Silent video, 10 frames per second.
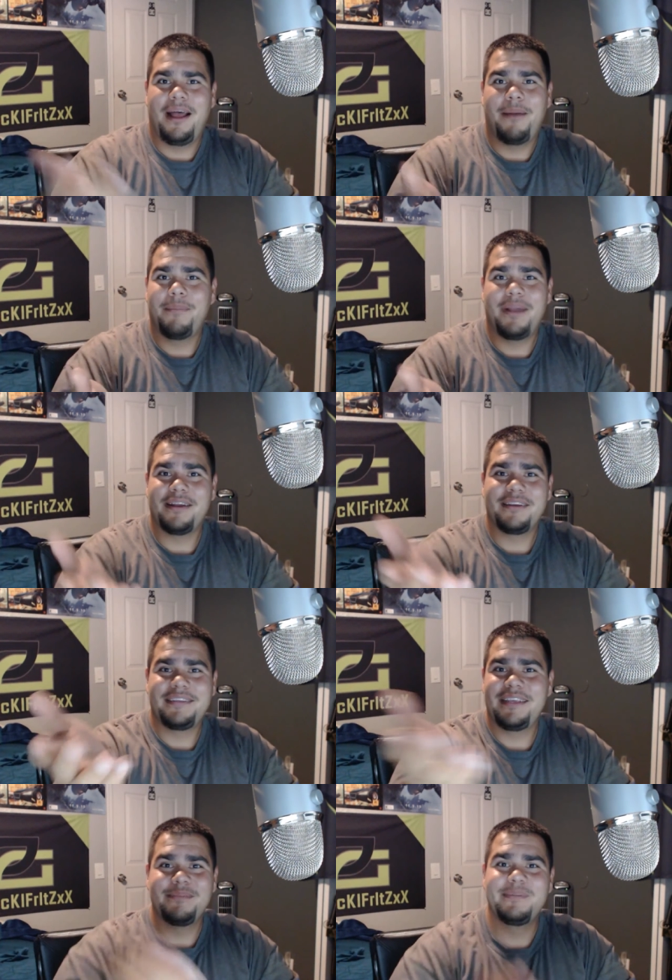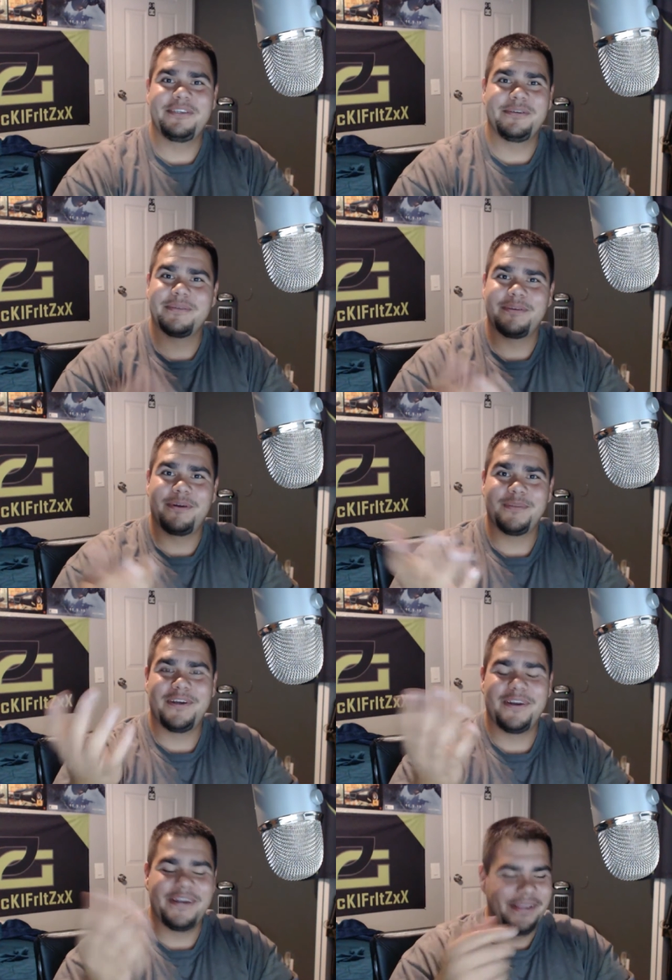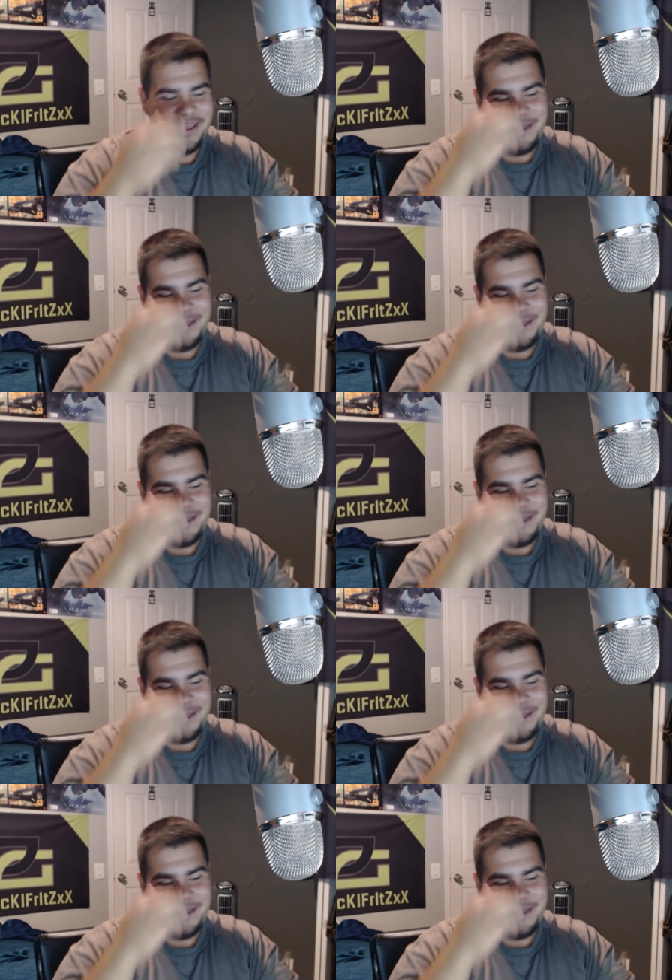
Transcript: I'm not gonna send them to you, so I'm sorry.